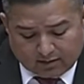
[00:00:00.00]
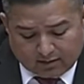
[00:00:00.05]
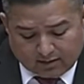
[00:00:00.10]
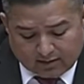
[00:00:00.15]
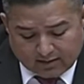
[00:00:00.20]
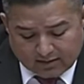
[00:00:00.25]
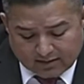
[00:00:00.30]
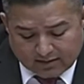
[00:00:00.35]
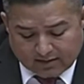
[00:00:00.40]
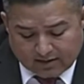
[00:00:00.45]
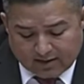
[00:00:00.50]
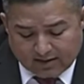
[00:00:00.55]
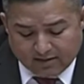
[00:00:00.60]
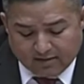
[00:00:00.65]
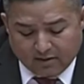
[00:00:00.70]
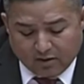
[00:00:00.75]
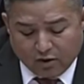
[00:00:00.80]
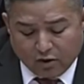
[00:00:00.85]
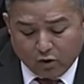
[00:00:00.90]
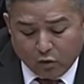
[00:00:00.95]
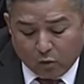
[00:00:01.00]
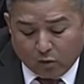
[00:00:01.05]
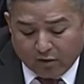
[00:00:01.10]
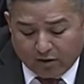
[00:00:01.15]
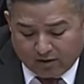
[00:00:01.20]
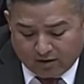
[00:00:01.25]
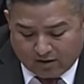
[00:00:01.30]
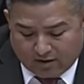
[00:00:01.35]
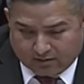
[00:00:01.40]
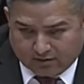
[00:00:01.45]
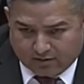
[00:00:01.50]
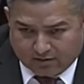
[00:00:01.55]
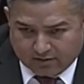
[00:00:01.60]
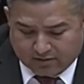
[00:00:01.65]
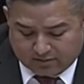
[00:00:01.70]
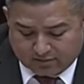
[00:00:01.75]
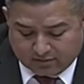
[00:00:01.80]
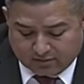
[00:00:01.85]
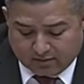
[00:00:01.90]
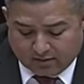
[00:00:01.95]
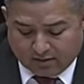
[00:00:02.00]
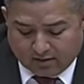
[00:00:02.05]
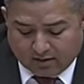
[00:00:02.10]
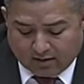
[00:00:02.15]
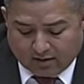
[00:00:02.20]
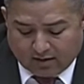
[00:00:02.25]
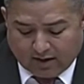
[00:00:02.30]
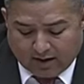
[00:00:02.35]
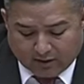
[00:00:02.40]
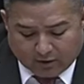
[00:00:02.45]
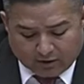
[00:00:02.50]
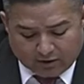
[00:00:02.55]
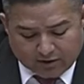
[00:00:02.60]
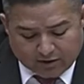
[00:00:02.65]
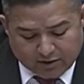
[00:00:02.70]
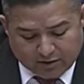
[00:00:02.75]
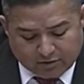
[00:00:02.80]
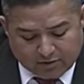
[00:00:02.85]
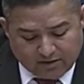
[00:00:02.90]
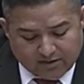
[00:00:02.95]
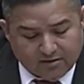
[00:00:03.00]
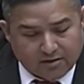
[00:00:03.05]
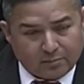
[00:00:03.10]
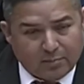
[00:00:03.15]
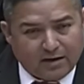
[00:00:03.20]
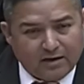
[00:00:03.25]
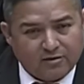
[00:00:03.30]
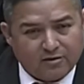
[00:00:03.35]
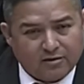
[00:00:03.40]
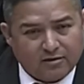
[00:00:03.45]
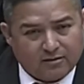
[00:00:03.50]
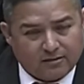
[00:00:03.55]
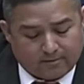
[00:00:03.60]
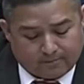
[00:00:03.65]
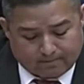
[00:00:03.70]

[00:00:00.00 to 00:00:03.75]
In this case, you are the doctors, and our country is the patient.